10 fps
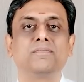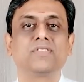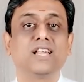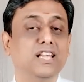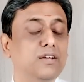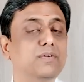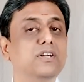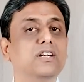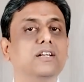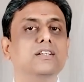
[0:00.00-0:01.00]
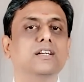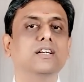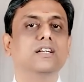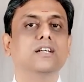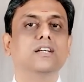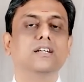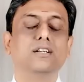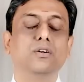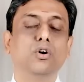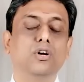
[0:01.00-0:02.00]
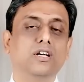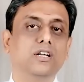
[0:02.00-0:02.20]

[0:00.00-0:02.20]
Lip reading: They were not,